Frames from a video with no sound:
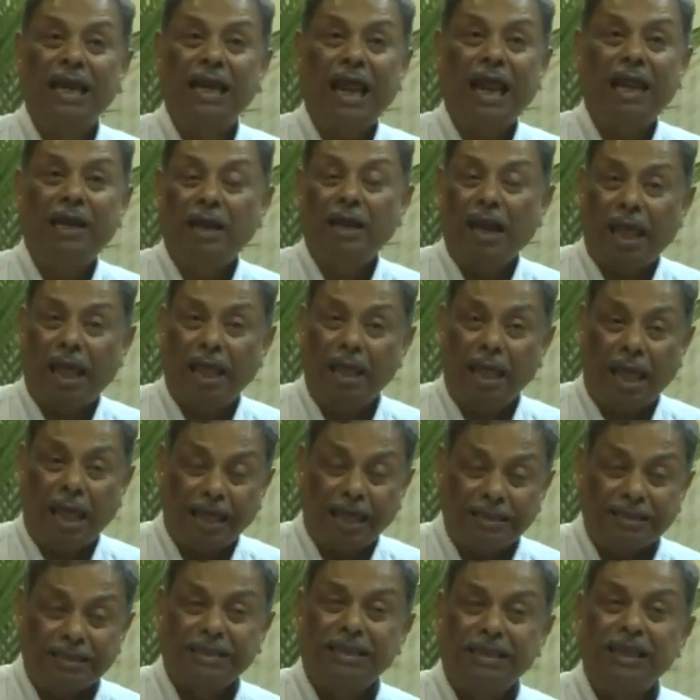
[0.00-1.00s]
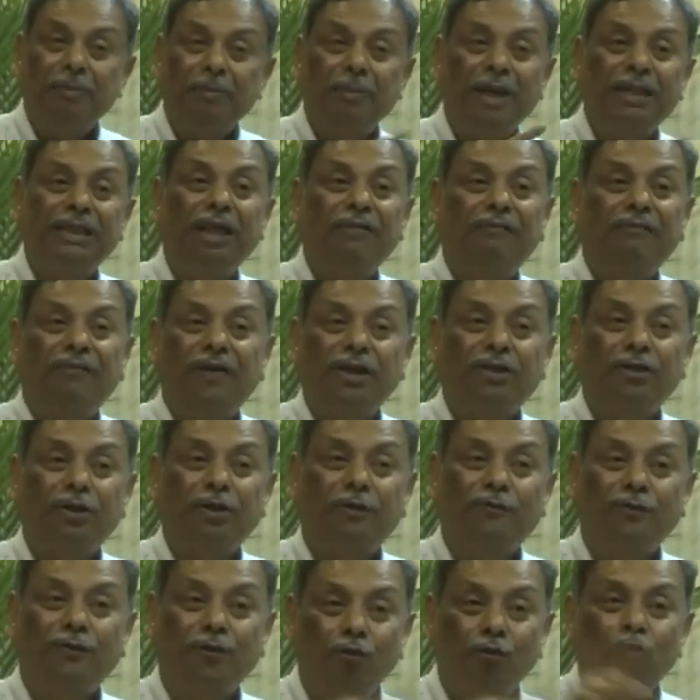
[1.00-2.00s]
then I can
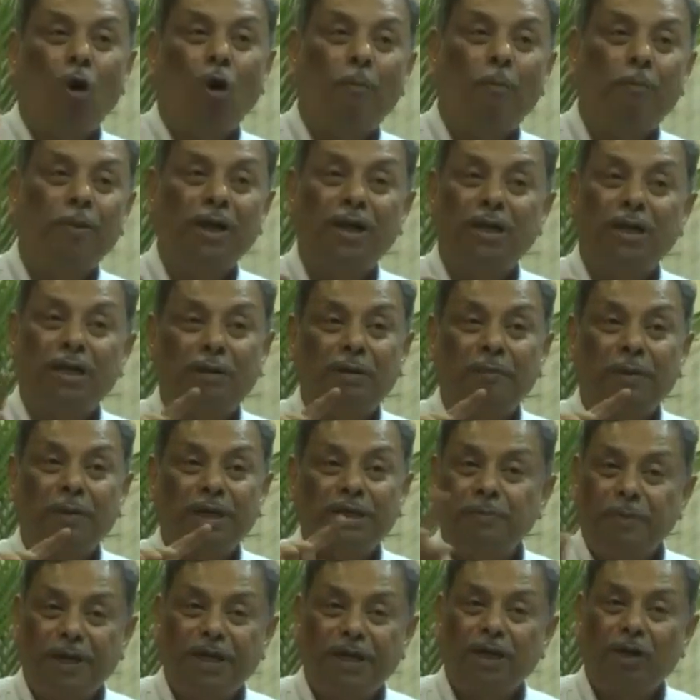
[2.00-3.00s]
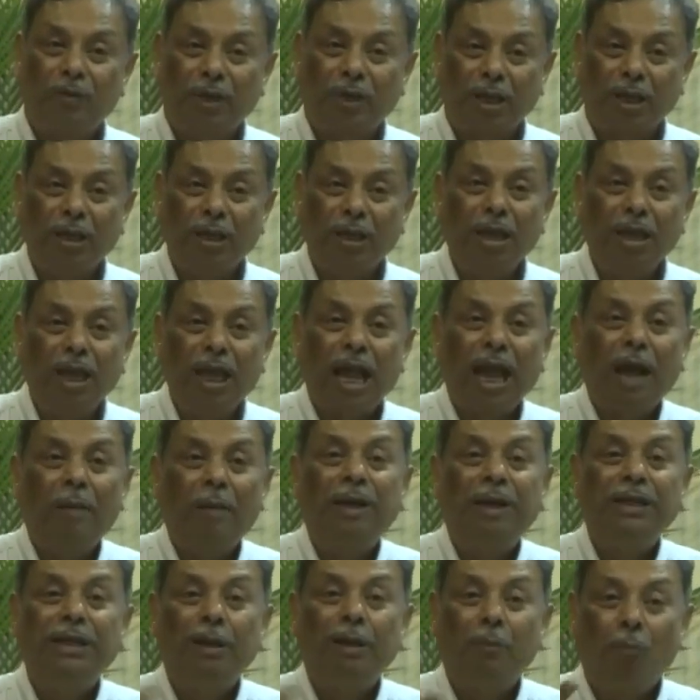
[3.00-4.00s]
estimate the effect of do operator much better
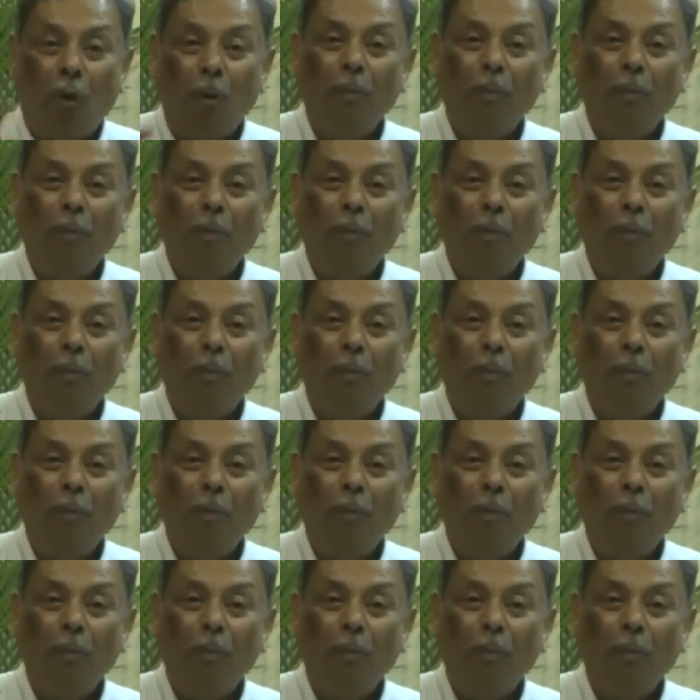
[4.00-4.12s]
way.